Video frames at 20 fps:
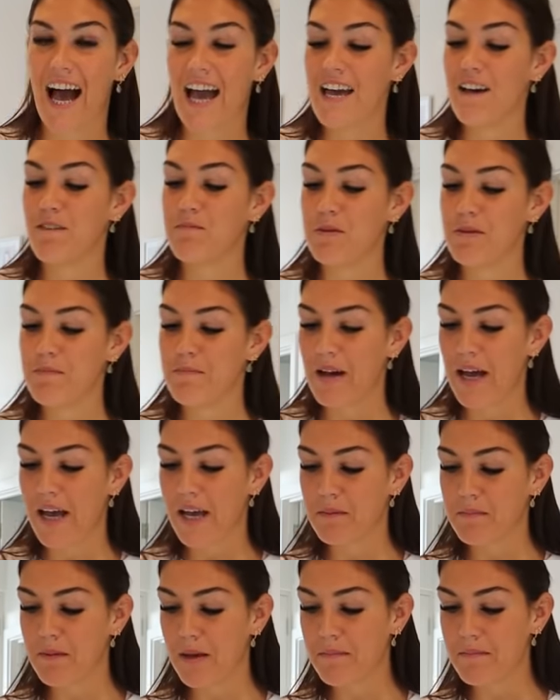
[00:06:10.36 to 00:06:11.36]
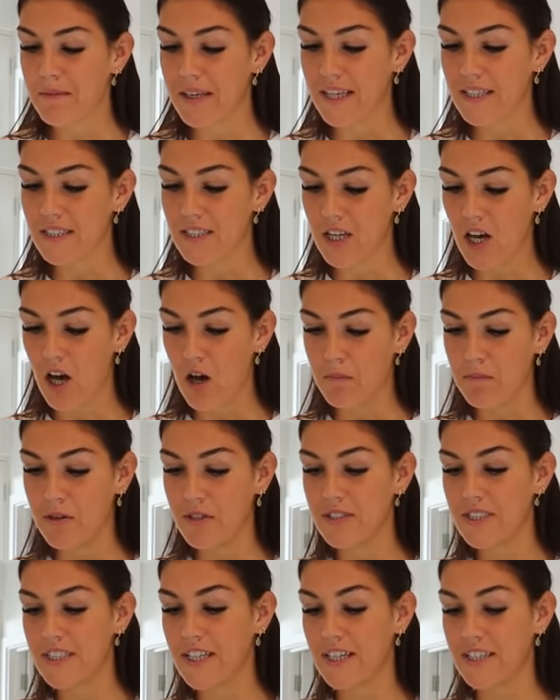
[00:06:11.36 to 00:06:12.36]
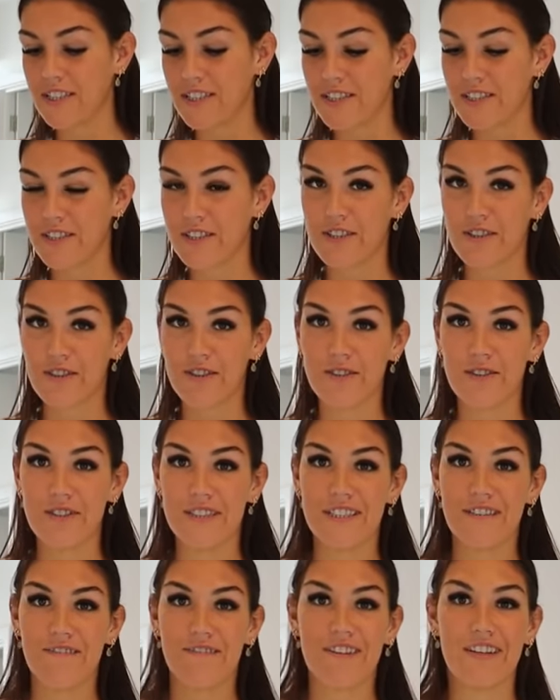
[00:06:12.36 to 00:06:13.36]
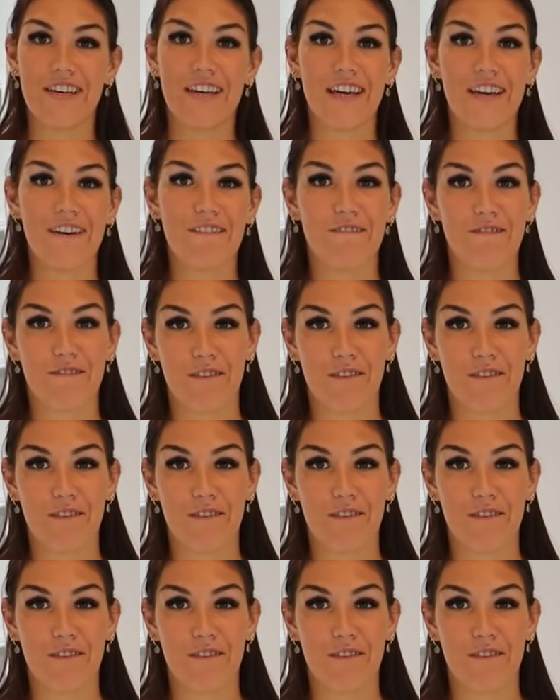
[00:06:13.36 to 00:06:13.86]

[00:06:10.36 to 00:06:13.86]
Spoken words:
I have been buying my meat almost exclusively